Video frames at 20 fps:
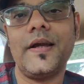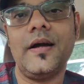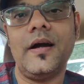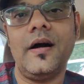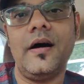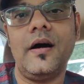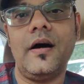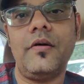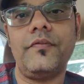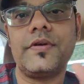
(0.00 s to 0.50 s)

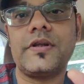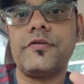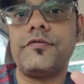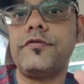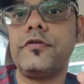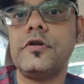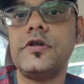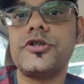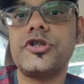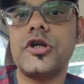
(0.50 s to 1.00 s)
uh, with a
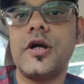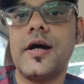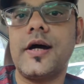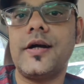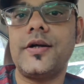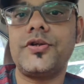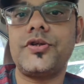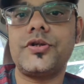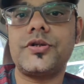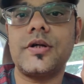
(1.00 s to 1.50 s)
full
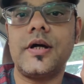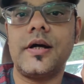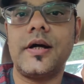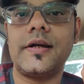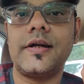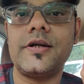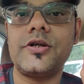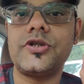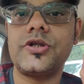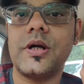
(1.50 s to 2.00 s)
charge.
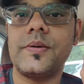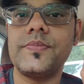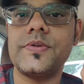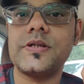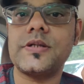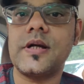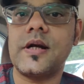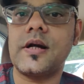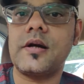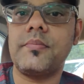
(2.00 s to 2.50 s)
I did
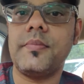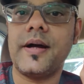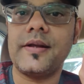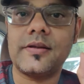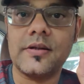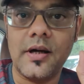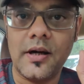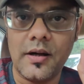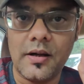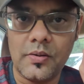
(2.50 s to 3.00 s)
jumpstart my
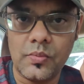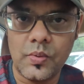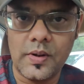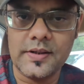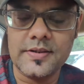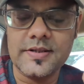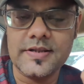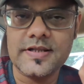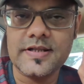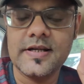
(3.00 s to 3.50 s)
Thar
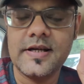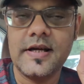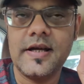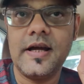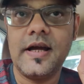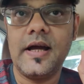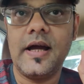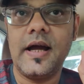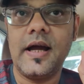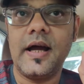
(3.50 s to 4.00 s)
once,
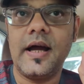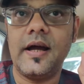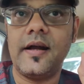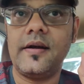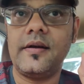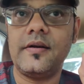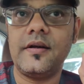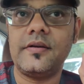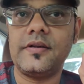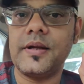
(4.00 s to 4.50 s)

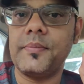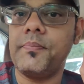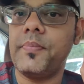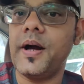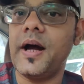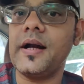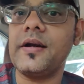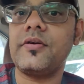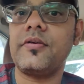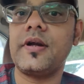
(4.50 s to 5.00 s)
and the
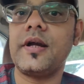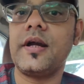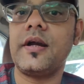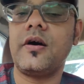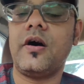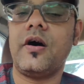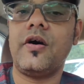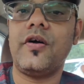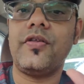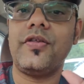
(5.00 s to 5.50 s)

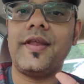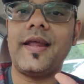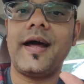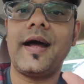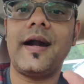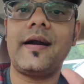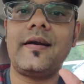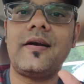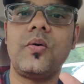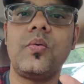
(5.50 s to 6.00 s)
battery on
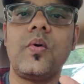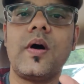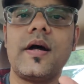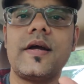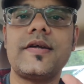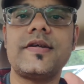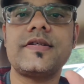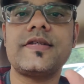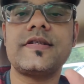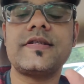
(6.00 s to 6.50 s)
that
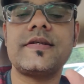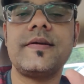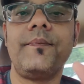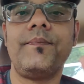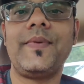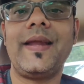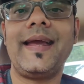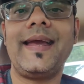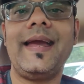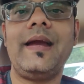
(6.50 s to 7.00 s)
device
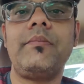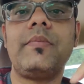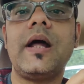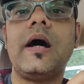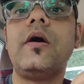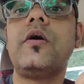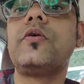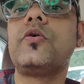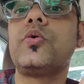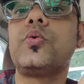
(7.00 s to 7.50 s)
came
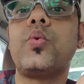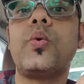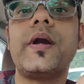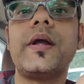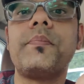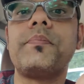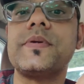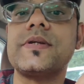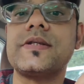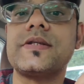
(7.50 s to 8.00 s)
down to
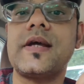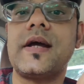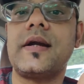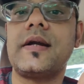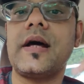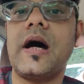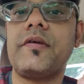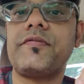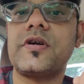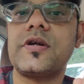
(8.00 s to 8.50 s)

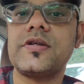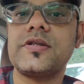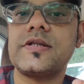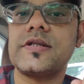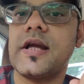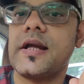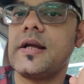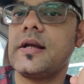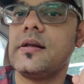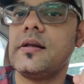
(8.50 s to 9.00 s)
20% after a
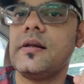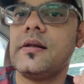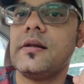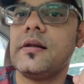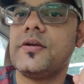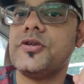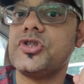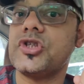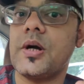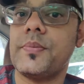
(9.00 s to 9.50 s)
single
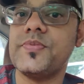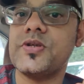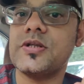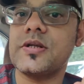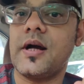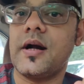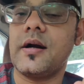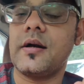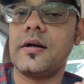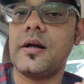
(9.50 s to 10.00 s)

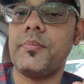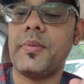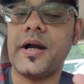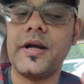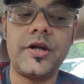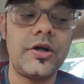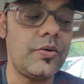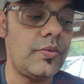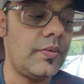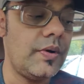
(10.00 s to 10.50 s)
jumpstart. Now,
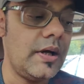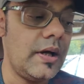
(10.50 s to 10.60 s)
mind you,